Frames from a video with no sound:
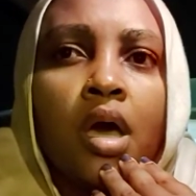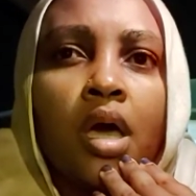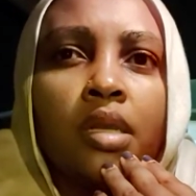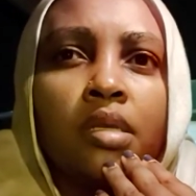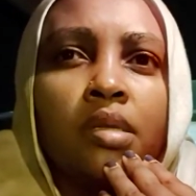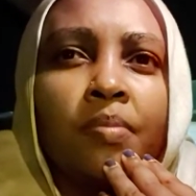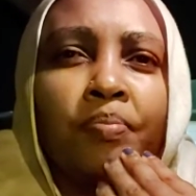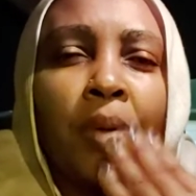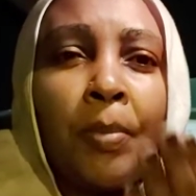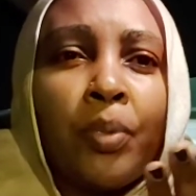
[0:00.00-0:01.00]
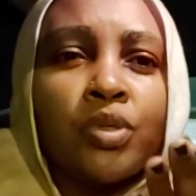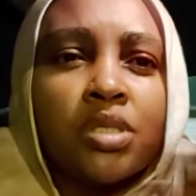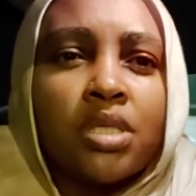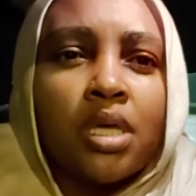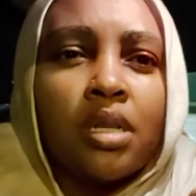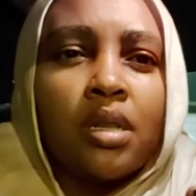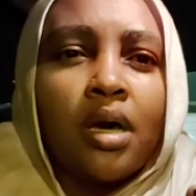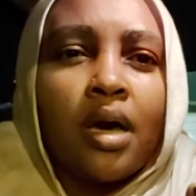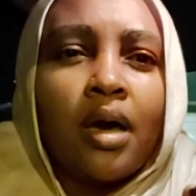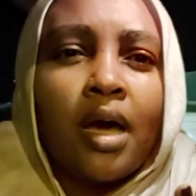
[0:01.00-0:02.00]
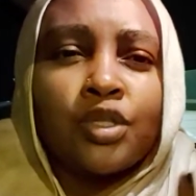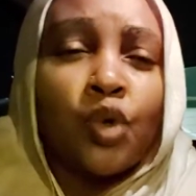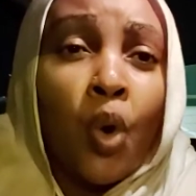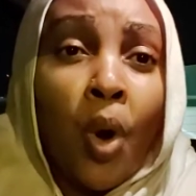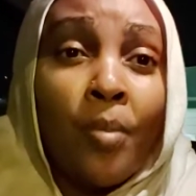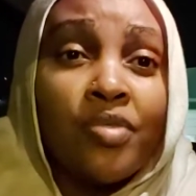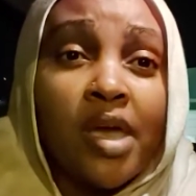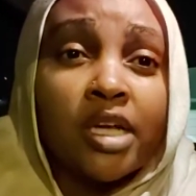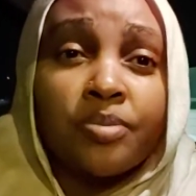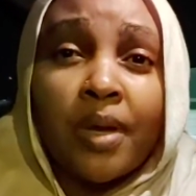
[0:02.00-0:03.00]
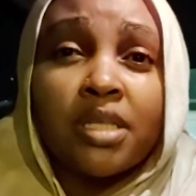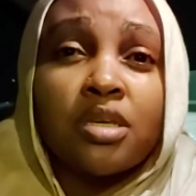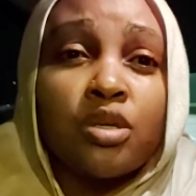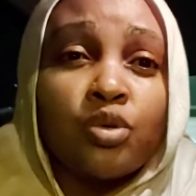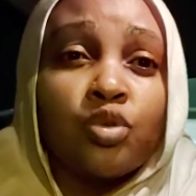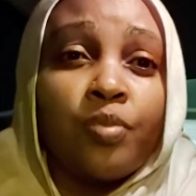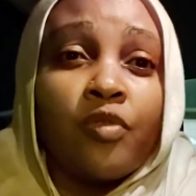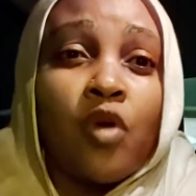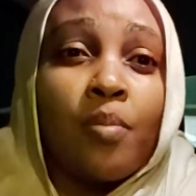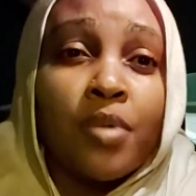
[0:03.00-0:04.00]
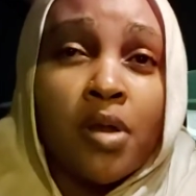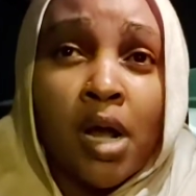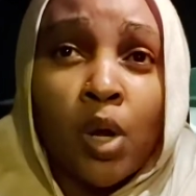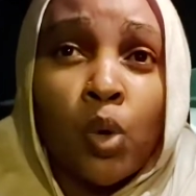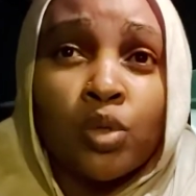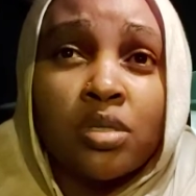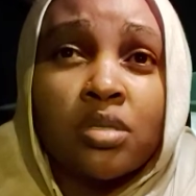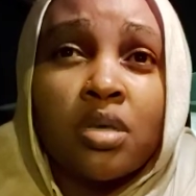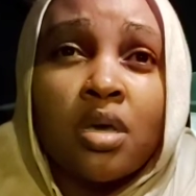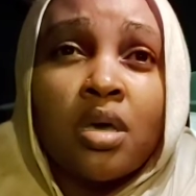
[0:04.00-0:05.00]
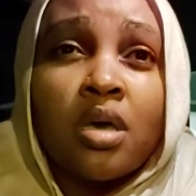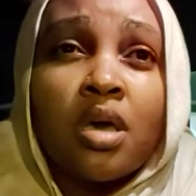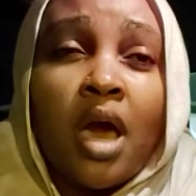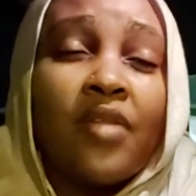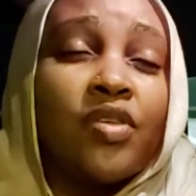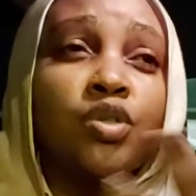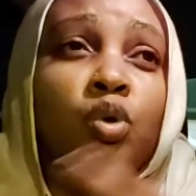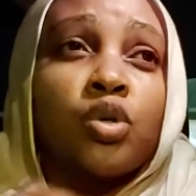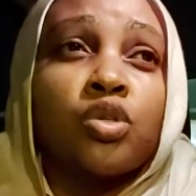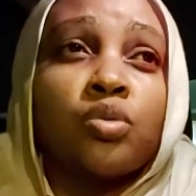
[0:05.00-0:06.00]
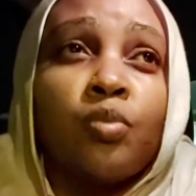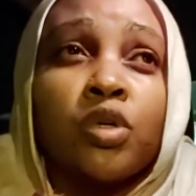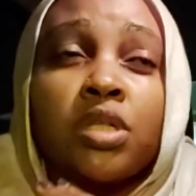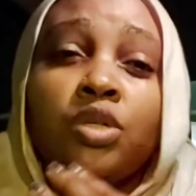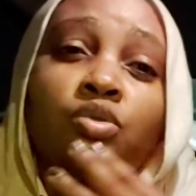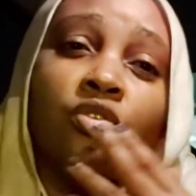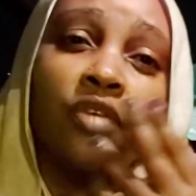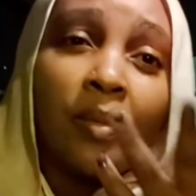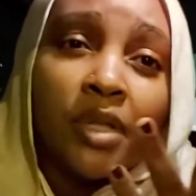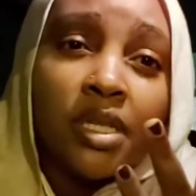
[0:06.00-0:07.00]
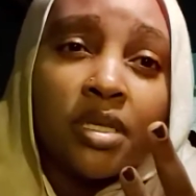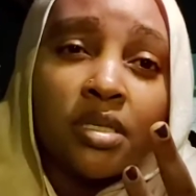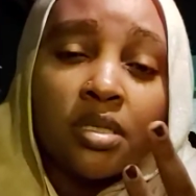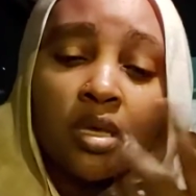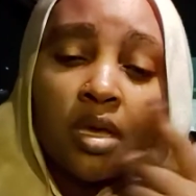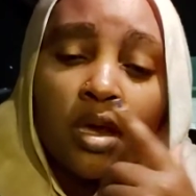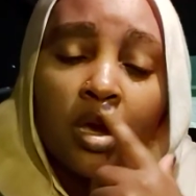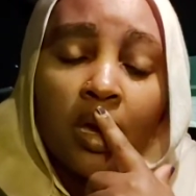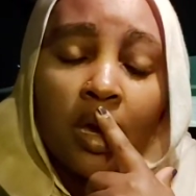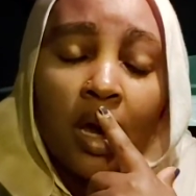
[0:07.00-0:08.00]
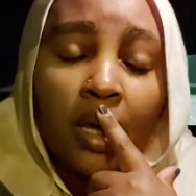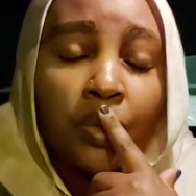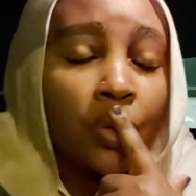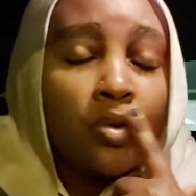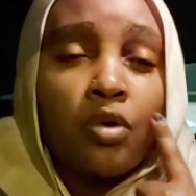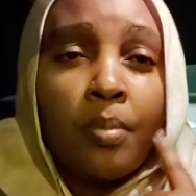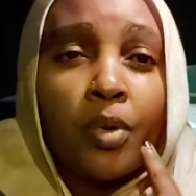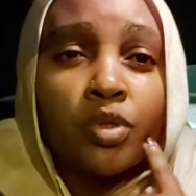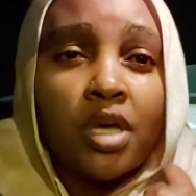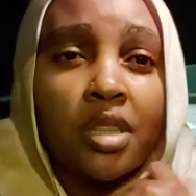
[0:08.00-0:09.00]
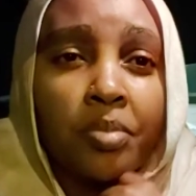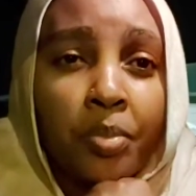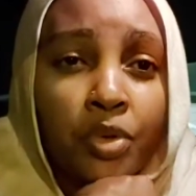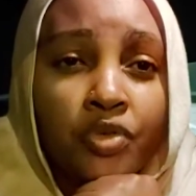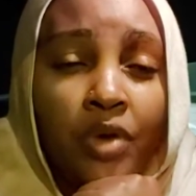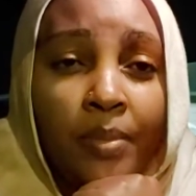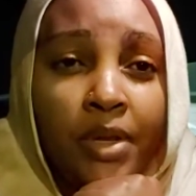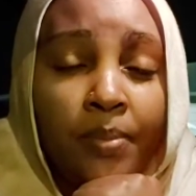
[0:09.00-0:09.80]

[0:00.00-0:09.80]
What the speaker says: And people still at home, they're expecting you to perform miracles. And this goes mostly to the families. I don't know about other people's family,